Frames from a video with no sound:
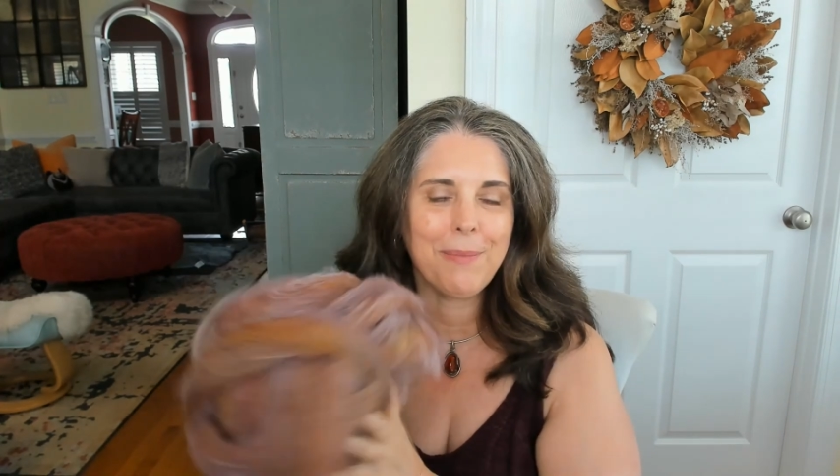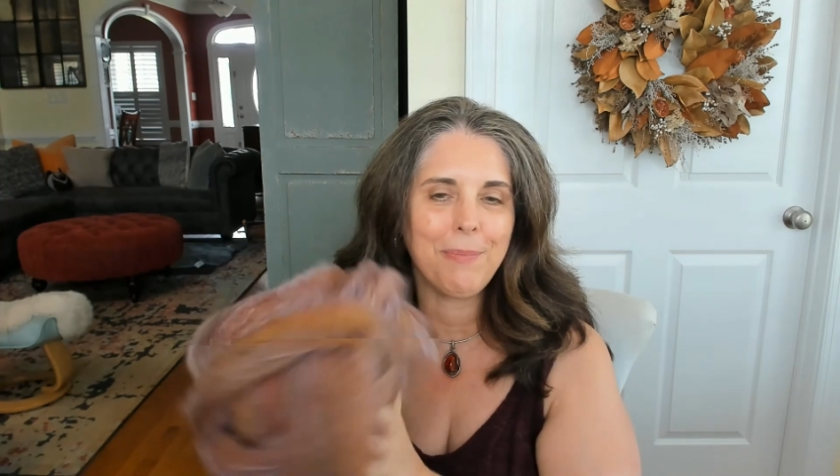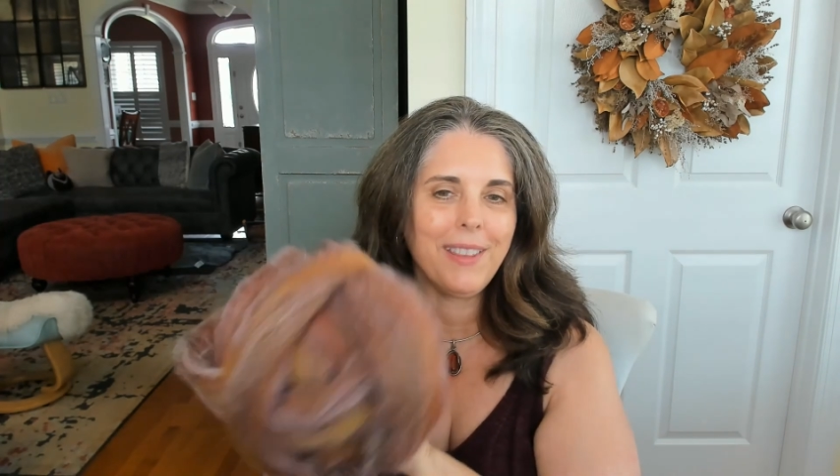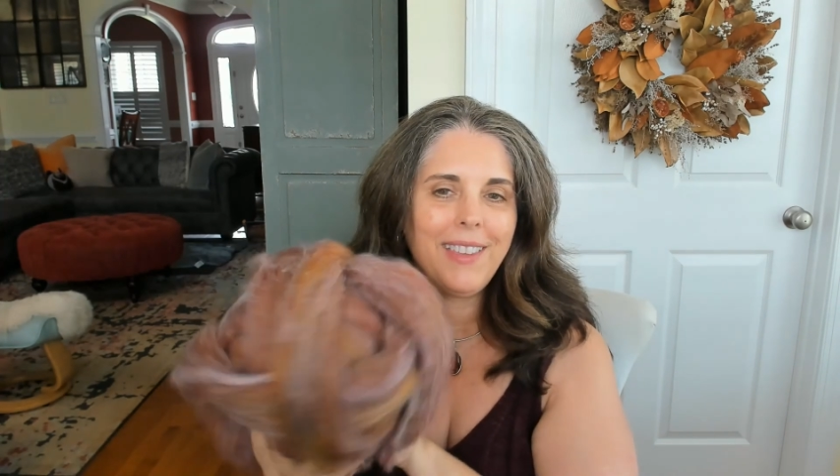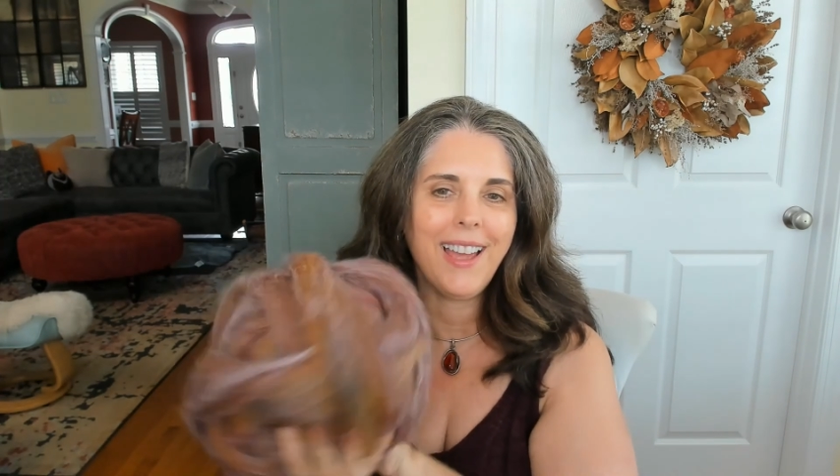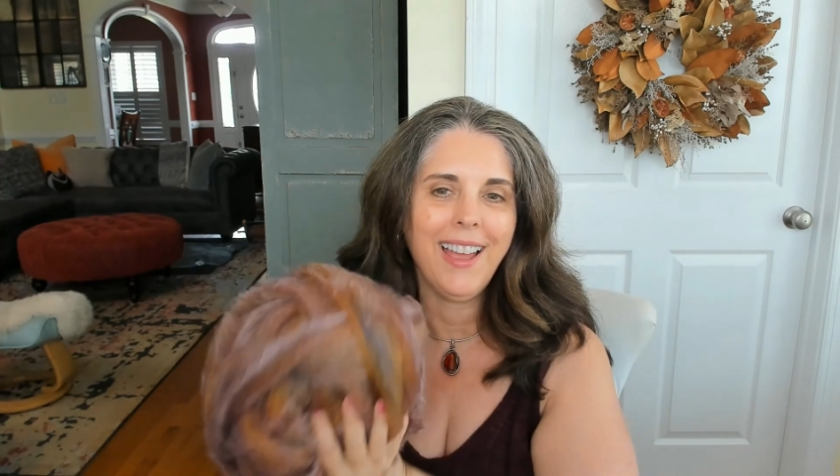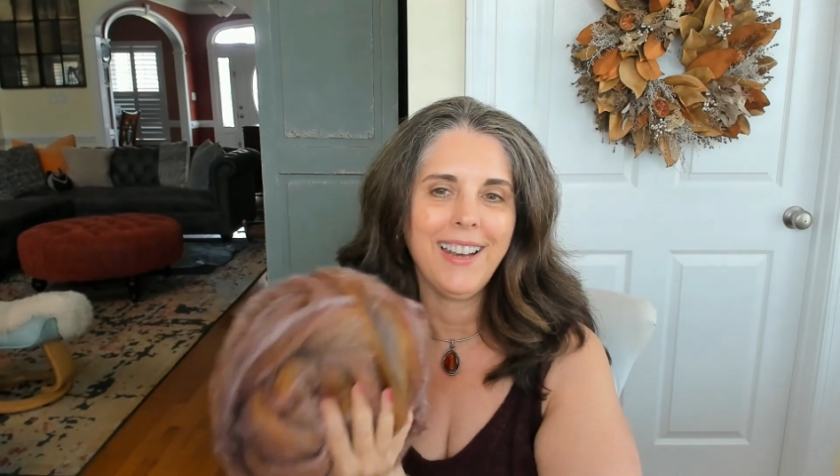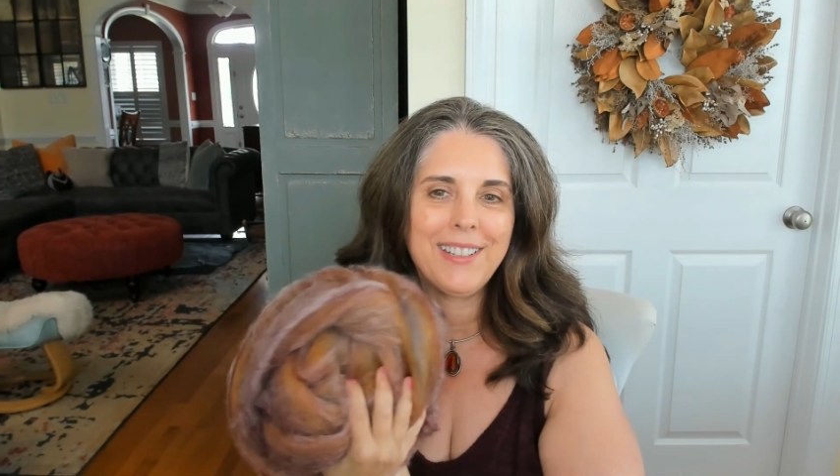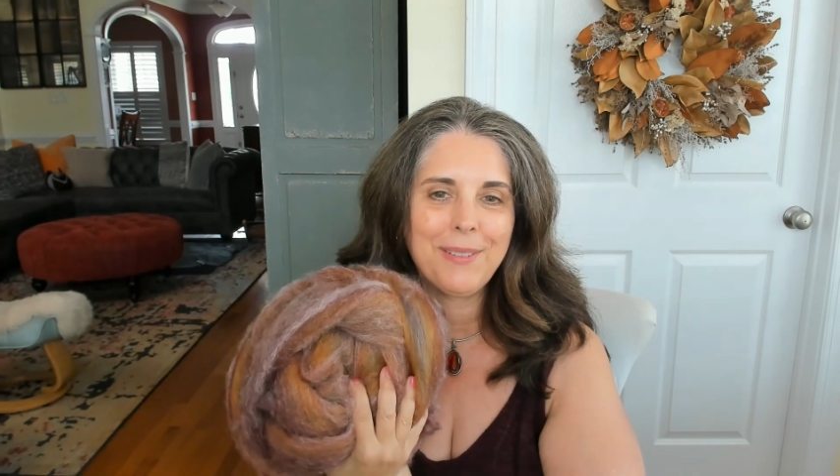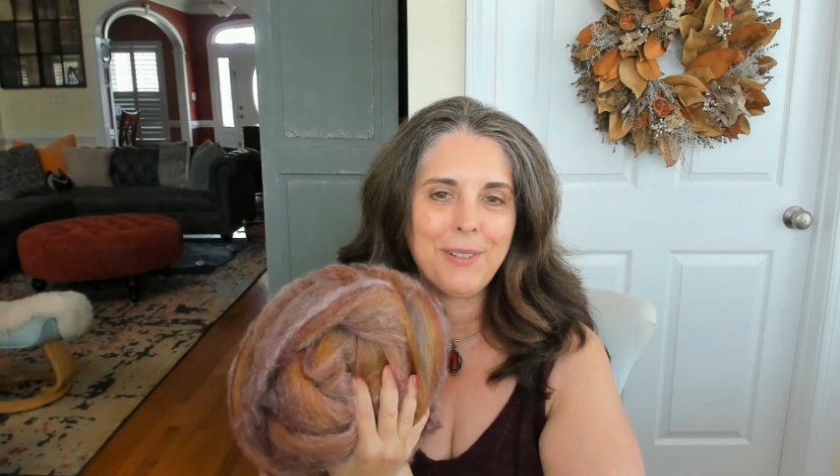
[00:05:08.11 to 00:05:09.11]
But
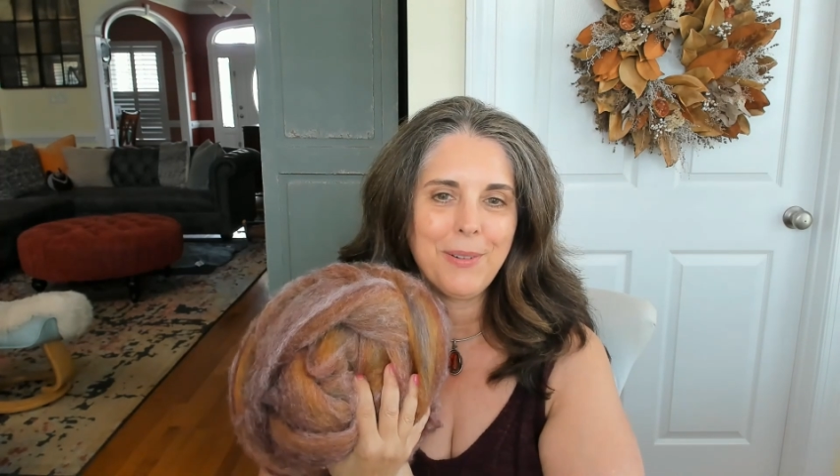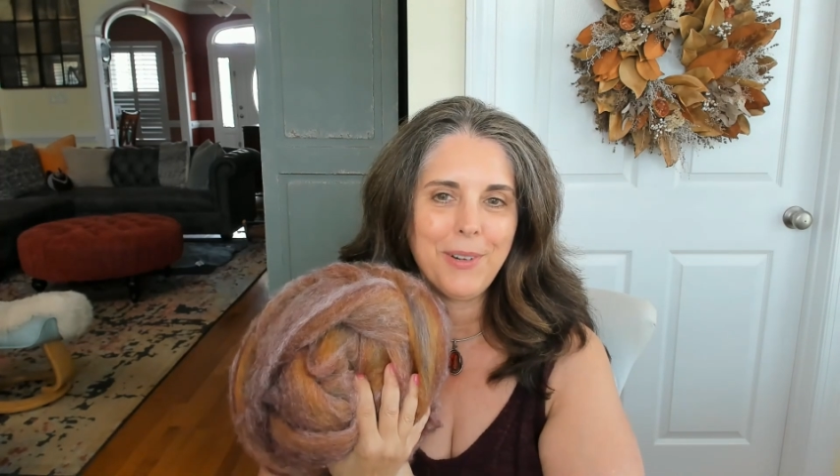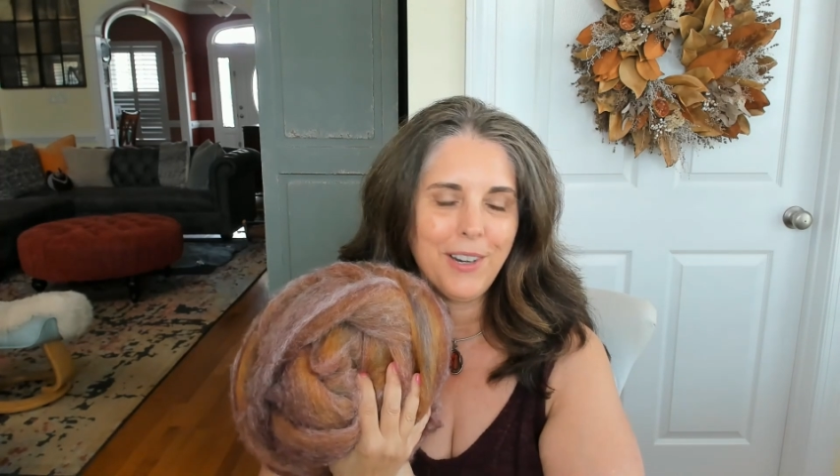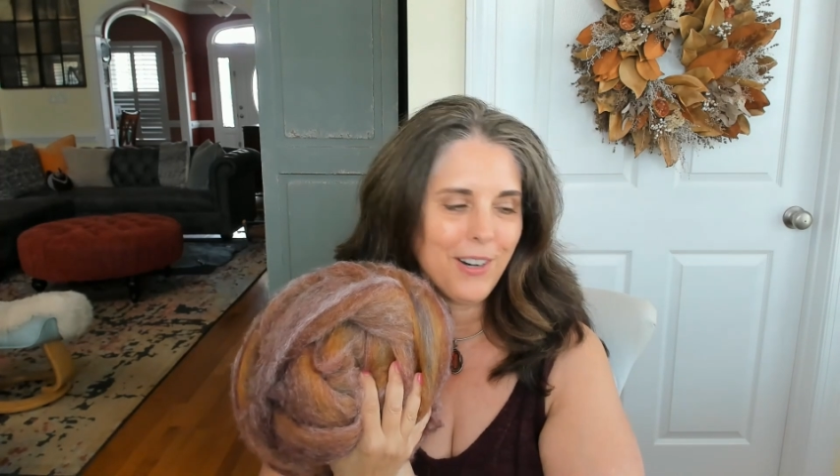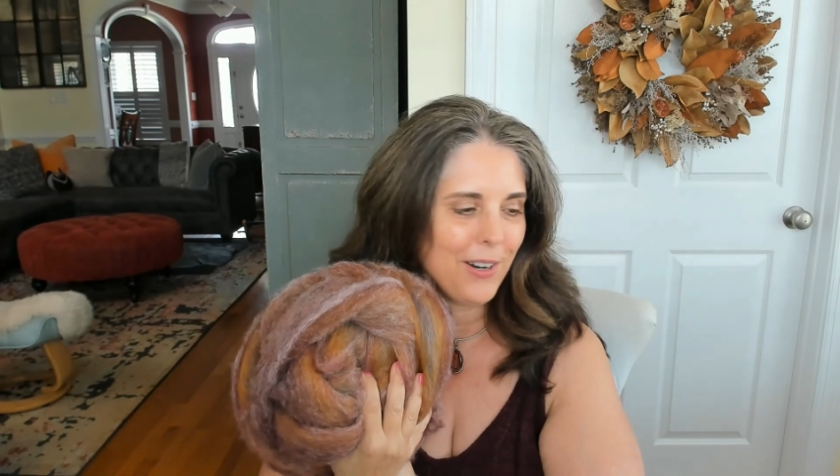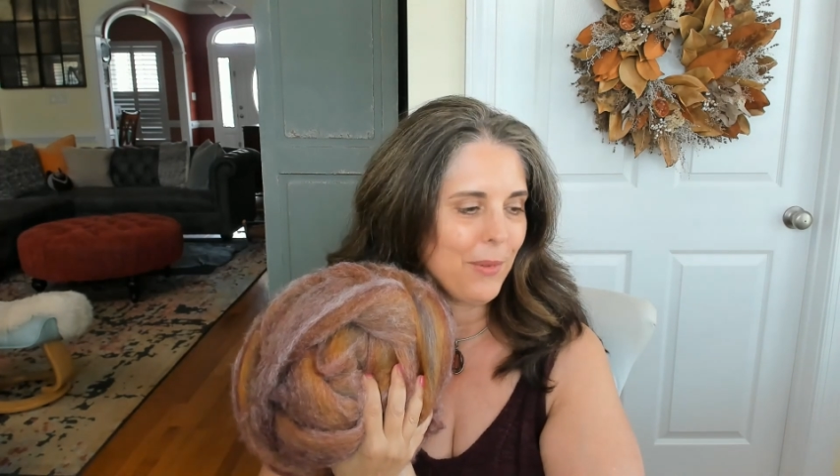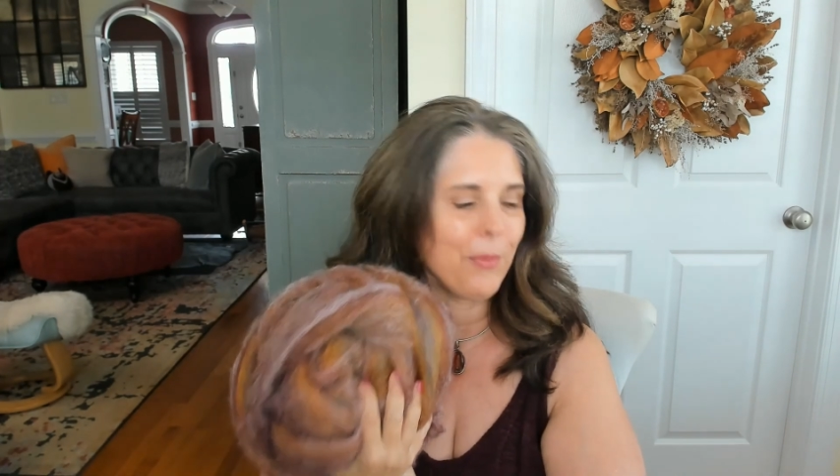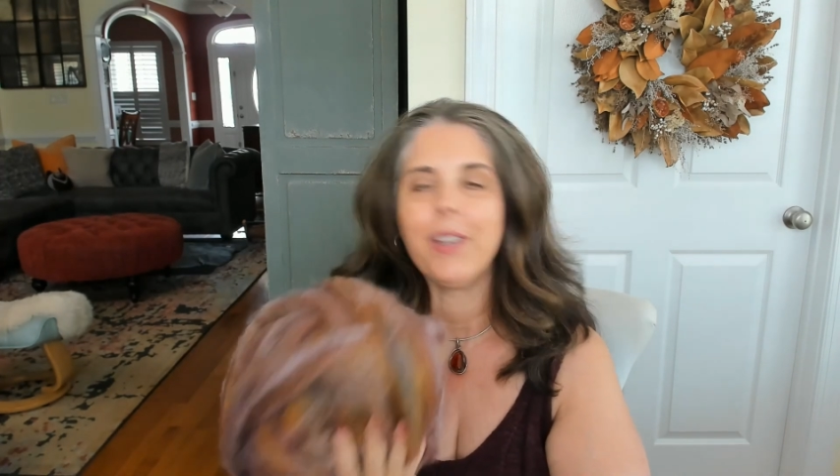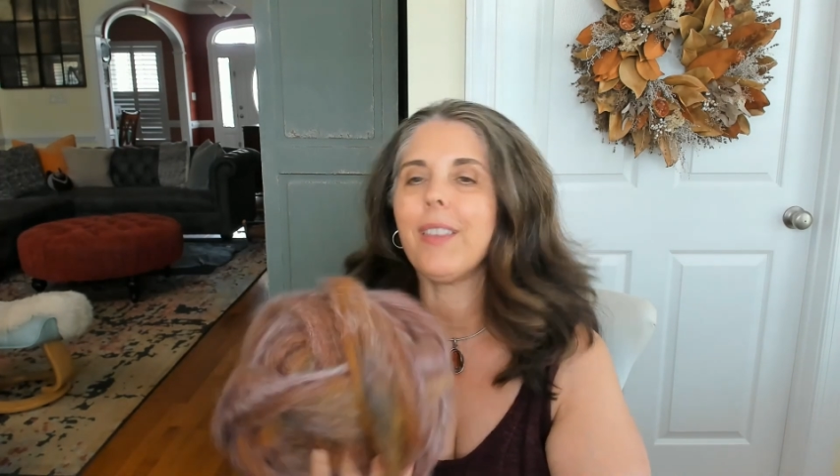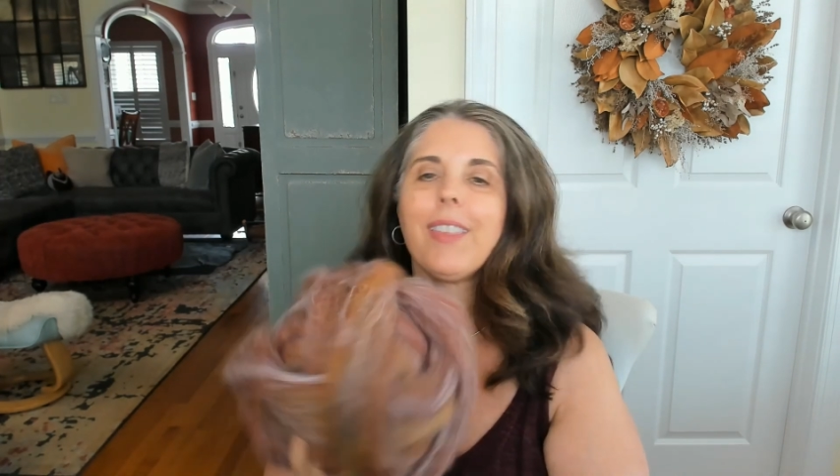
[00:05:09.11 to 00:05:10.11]
that is where we are
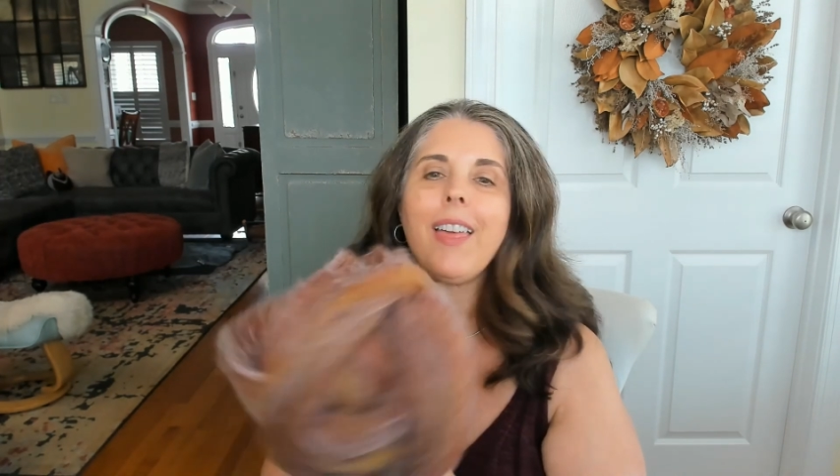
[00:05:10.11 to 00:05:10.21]
with